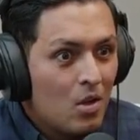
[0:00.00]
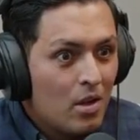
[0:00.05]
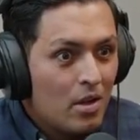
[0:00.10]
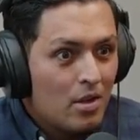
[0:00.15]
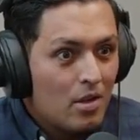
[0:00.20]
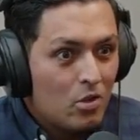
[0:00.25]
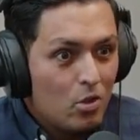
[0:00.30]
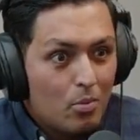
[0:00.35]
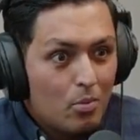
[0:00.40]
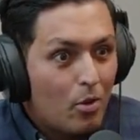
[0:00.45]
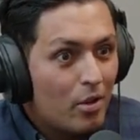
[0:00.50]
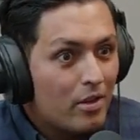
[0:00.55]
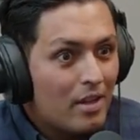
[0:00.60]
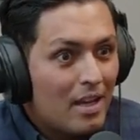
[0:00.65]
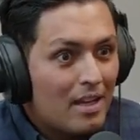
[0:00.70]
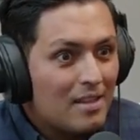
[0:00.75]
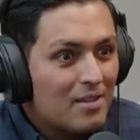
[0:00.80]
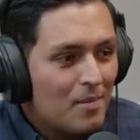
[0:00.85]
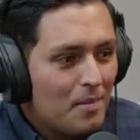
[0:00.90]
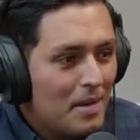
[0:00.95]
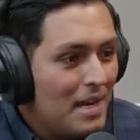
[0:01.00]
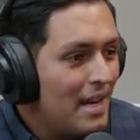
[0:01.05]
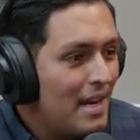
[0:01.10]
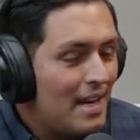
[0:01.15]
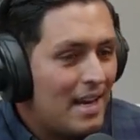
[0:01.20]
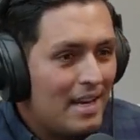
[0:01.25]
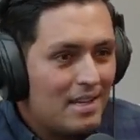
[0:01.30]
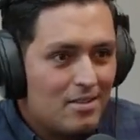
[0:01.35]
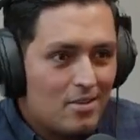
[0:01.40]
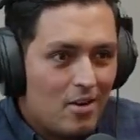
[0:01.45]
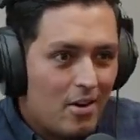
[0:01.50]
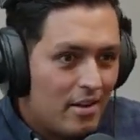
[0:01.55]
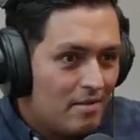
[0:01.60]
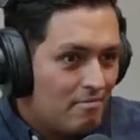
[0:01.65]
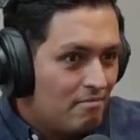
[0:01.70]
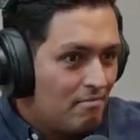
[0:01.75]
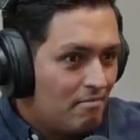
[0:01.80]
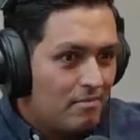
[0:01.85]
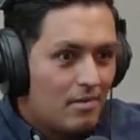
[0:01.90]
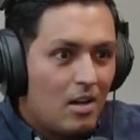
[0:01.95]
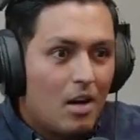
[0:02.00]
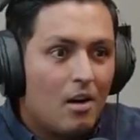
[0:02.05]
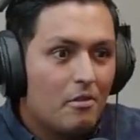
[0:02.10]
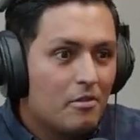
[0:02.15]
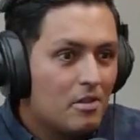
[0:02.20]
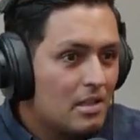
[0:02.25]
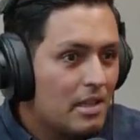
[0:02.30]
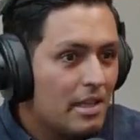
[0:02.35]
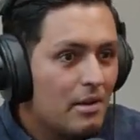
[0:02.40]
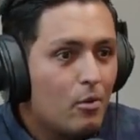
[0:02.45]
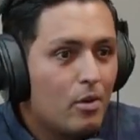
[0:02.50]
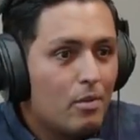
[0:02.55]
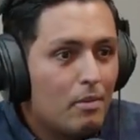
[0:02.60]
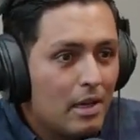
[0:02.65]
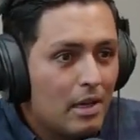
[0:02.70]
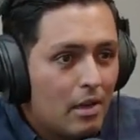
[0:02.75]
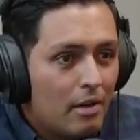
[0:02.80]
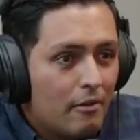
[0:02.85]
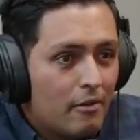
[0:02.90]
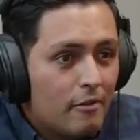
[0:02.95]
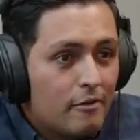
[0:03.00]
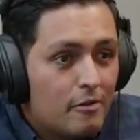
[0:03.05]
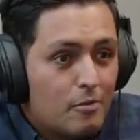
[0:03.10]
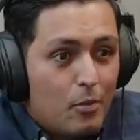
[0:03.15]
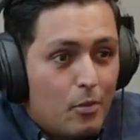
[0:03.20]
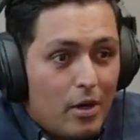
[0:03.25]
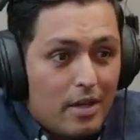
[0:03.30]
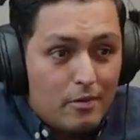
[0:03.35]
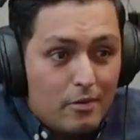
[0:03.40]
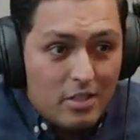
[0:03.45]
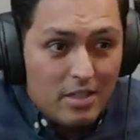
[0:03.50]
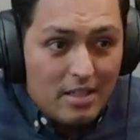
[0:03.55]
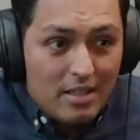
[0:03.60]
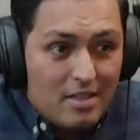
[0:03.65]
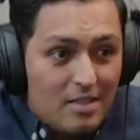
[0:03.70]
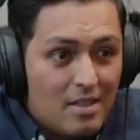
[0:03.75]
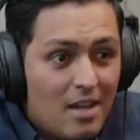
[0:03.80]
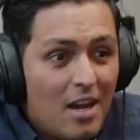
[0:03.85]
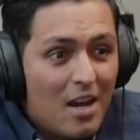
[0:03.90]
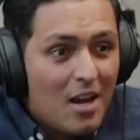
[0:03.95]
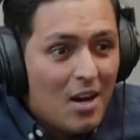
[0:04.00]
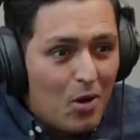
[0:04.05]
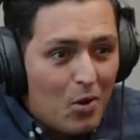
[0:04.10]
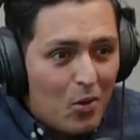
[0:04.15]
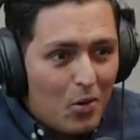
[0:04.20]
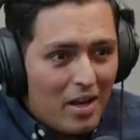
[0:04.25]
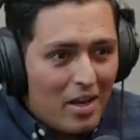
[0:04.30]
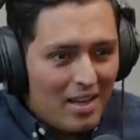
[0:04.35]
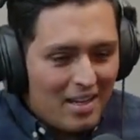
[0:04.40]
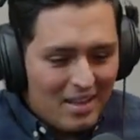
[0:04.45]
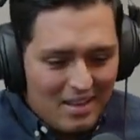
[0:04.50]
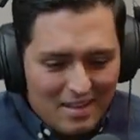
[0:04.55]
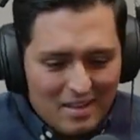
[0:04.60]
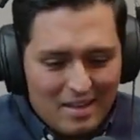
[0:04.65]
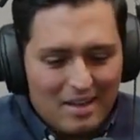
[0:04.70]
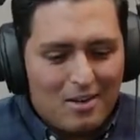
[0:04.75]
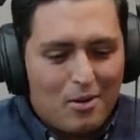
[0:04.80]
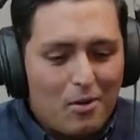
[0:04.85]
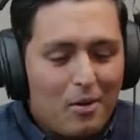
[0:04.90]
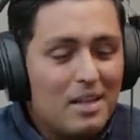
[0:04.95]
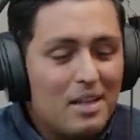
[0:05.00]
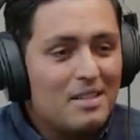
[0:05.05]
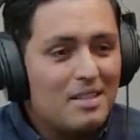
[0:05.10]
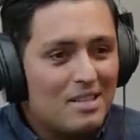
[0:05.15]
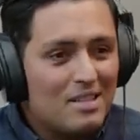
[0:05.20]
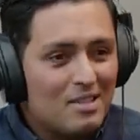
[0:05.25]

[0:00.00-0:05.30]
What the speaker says: You brought that to me, and I started, obviously, with my love of spreadsheets, creating the craziest